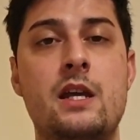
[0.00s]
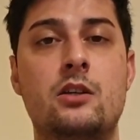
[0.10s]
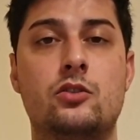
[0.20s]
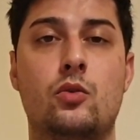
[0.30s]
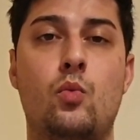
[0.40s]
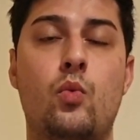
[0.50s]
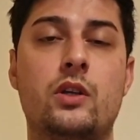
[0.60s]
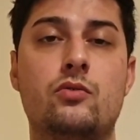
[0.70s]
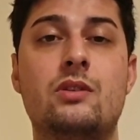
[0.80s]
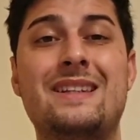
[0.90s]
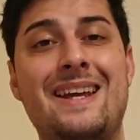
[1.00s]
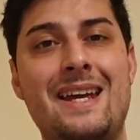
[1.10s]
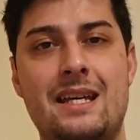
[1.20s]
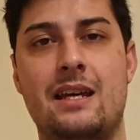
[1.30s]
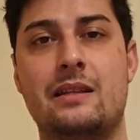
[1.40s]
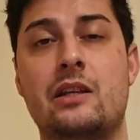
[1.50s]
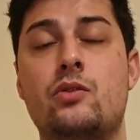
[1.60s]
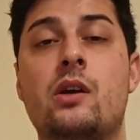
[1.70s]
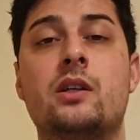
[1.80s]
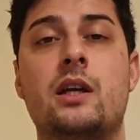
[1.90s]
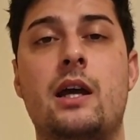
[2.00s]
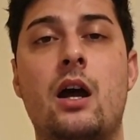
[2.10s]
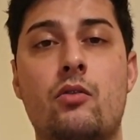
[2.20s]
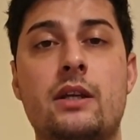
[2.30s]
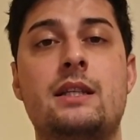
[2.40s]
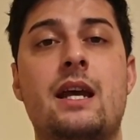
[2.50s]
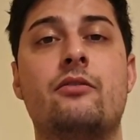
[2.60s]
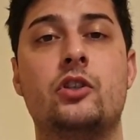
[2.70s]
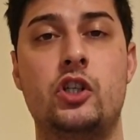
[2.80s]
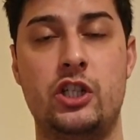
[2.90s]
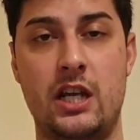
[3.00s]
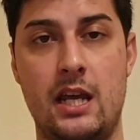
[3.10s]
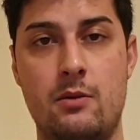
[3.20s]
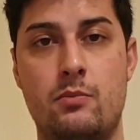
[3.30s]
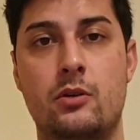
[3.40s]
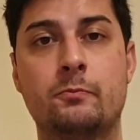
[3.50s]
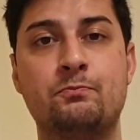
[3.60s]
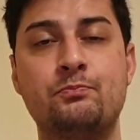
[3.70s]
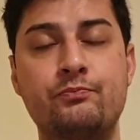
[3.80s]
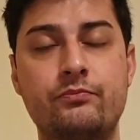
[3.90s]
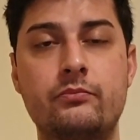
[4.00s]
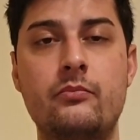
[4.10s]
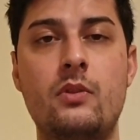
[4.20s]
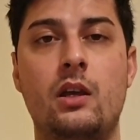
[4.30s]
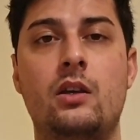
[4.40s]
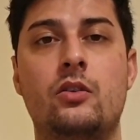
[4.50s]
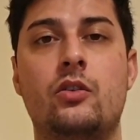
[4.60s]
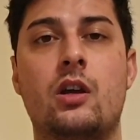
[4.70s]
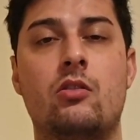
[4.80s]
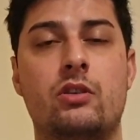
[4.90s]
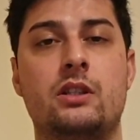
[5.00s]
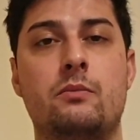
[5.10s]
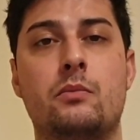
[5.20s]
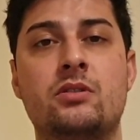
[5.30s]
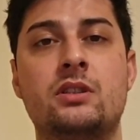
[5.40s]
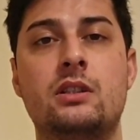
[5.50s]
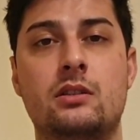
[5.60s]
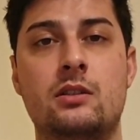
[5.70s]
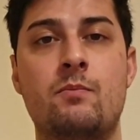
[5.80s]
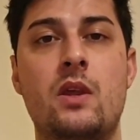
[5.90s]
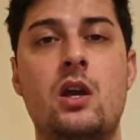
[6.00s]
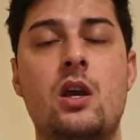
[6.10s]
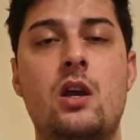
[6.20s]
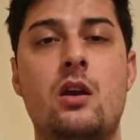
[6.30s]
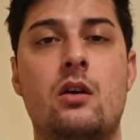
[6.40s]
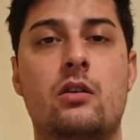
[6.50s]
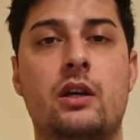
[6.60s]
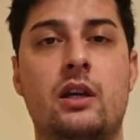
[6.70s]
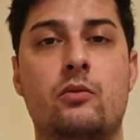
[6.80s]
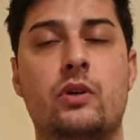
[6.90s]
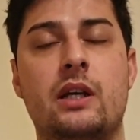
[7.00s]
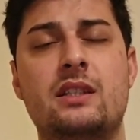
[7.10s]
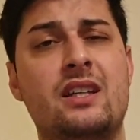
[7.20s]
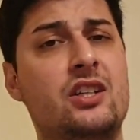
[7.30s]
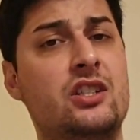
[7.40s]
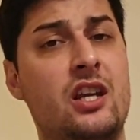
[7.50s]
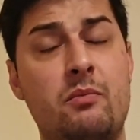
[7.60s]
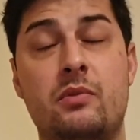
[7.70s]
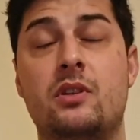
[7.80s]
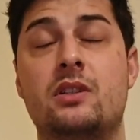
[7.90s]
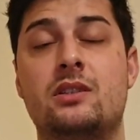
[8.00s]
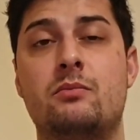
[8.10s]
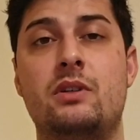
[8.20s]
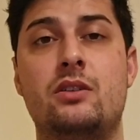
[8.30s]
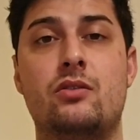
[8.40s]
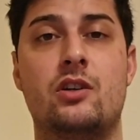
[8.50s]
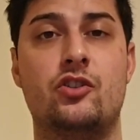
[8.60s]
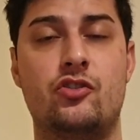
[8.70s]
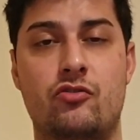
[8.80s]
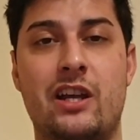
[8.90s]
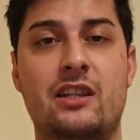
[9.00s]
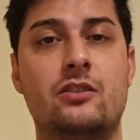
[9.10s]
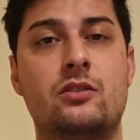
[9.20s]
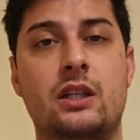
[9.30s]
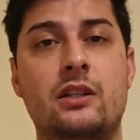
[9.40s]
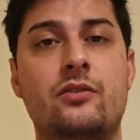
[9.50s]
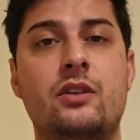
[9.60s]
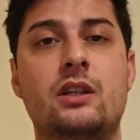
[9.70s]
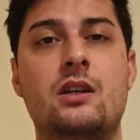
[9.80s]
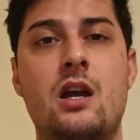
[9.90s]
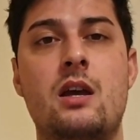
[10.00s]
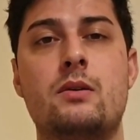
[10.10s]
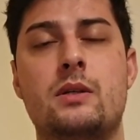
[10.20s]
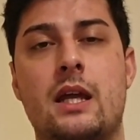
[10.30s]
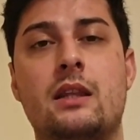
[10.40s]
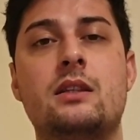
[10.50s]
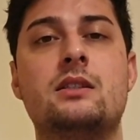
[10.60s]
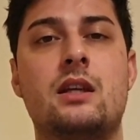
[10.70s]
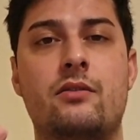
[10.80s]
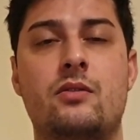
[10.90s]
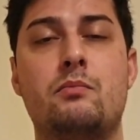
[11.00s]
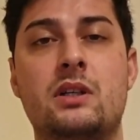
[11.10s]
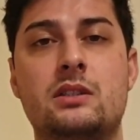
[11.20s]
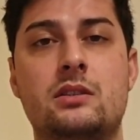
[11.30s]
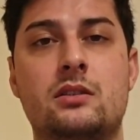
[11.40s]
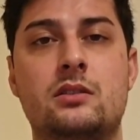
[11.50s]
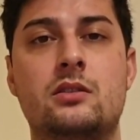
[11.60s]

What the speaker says: So when you take it and you already have a shape, you are already muscular. Okay, when I say shape, it doesn't mean you are shredded or anything, but at least have a muscle.